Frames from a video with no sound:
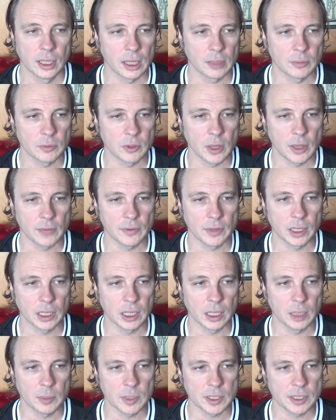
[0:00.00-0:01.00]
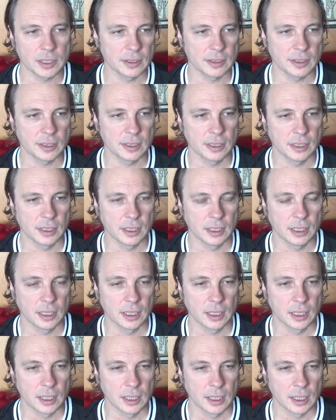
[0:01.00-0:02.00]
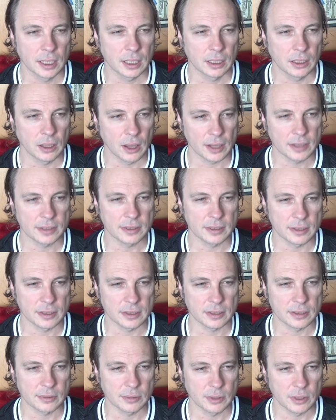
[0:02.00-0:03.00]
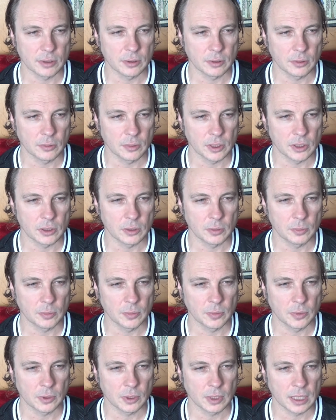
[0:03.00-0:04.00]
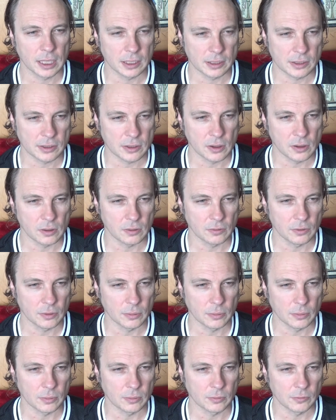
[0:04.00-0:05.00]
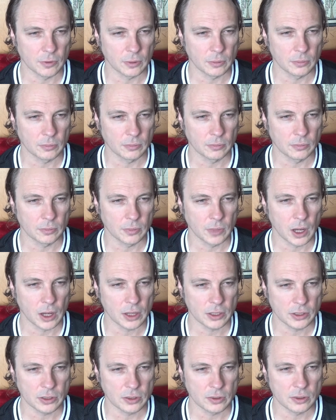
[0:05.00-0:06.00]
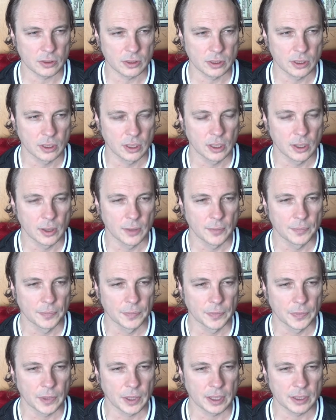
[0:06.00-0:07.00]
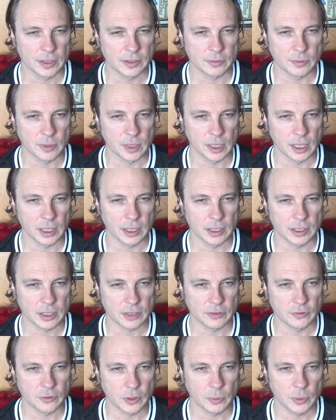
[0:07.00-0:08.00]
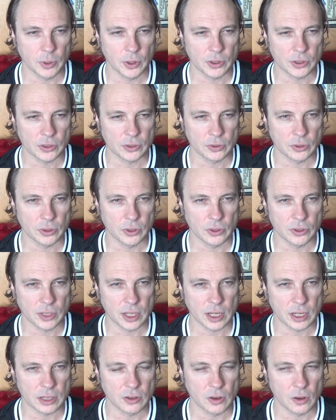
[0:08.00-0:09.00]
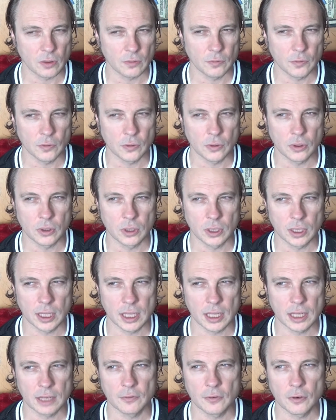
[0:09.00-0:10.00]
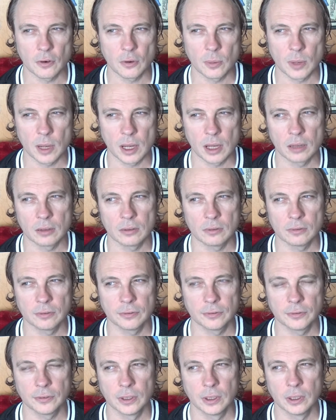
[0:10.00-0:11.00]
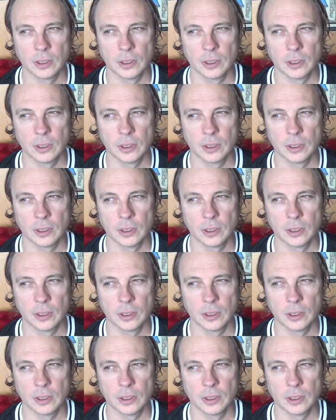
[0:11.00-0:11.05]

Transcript: You have a limited license when you get a song from iTunes. It's really just for your personal use, and it's not for any form of